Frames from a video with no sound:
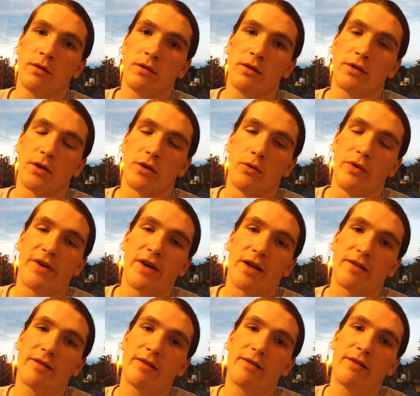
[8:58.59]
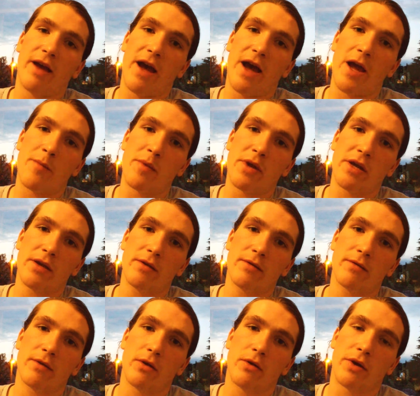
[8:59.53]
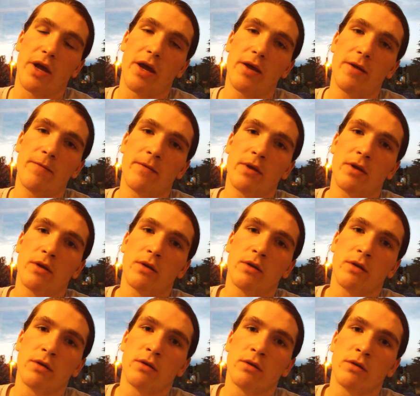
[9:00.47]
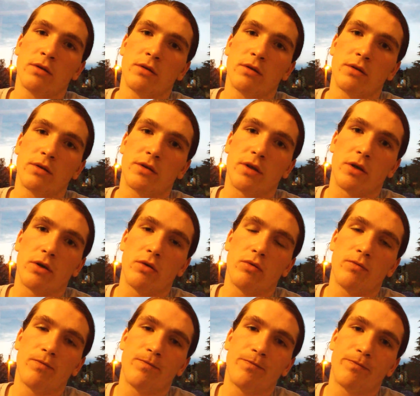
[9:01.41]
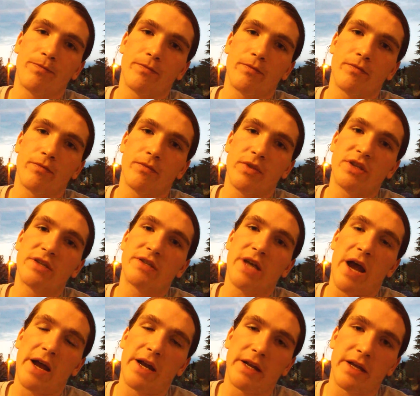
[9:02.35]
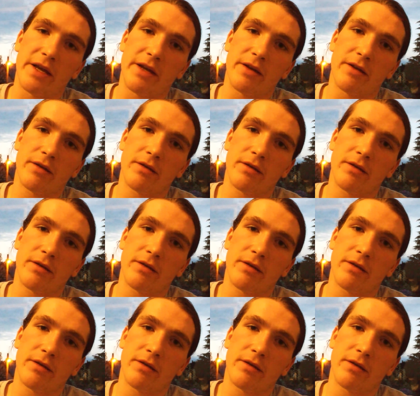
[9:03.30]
So we've got timing, okay? So this is highly